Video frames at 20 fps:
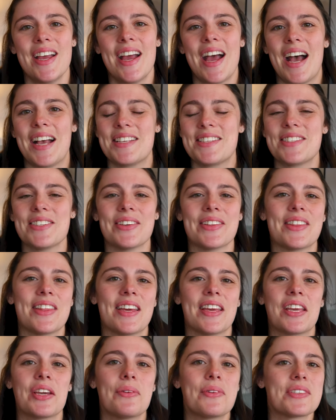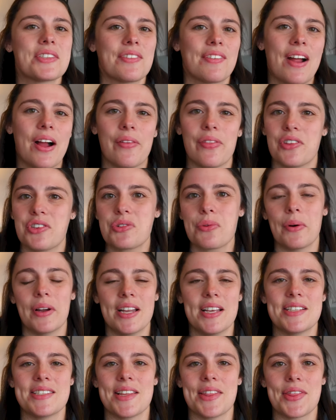I still think it was around the
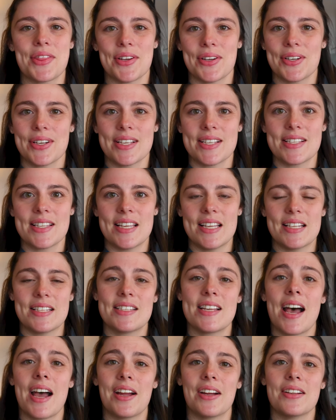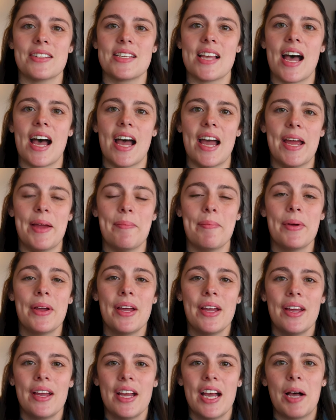20s and 30s the entire time.
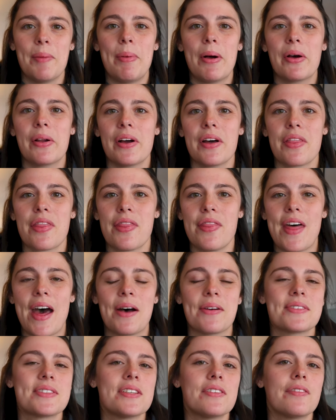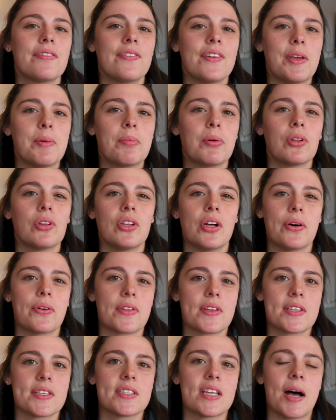About 1,000 feet below
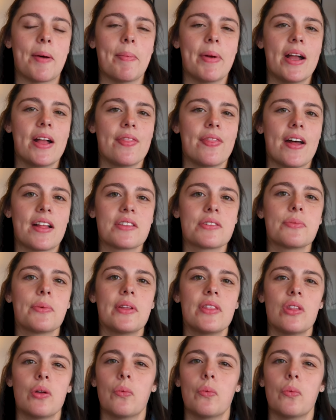the summit, that's when the